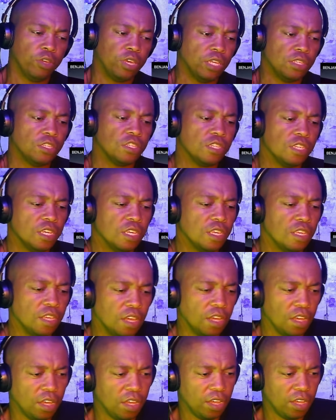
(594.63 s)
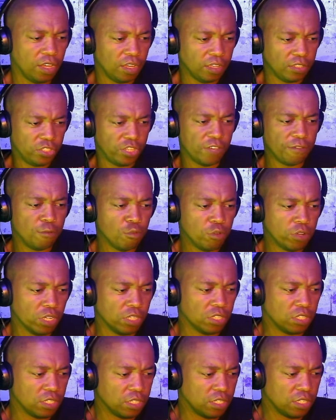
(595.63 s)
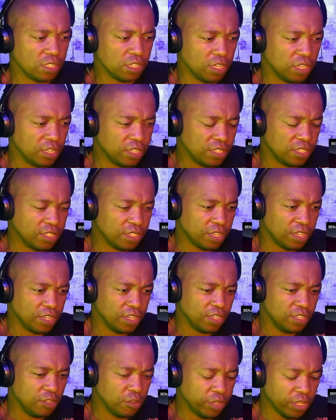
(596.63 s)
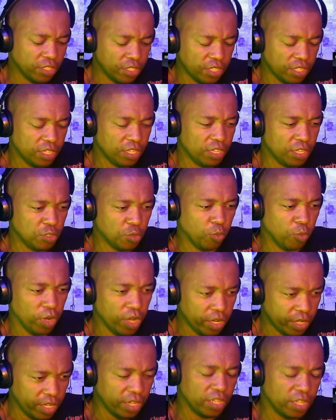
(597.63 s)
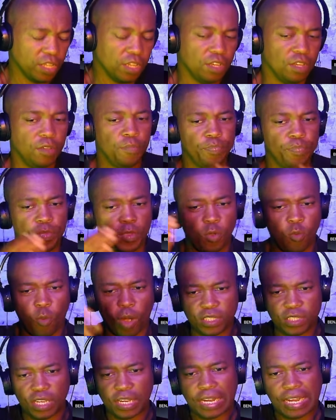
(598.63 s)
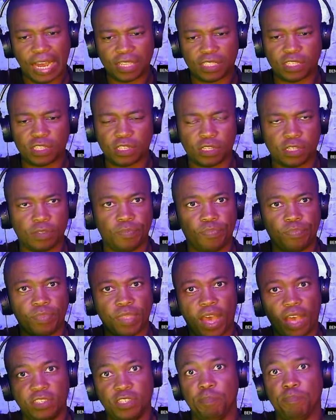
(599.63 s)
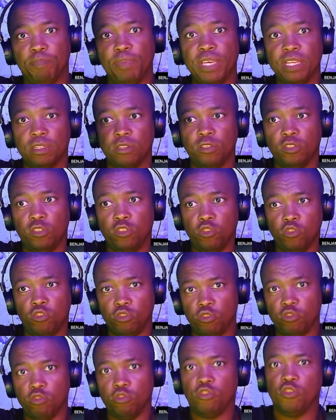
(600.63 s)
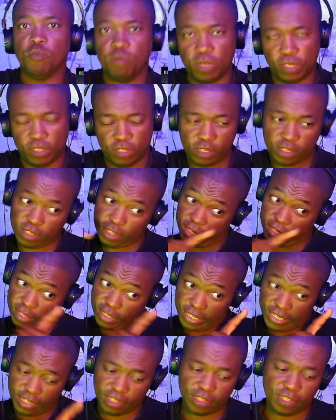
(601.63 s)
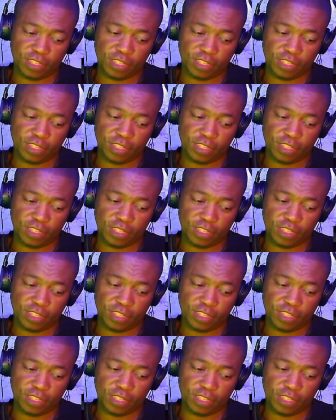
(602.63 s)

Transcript: You can see Jeff Hookens, you can see his work in here. What he cuts as he beat, just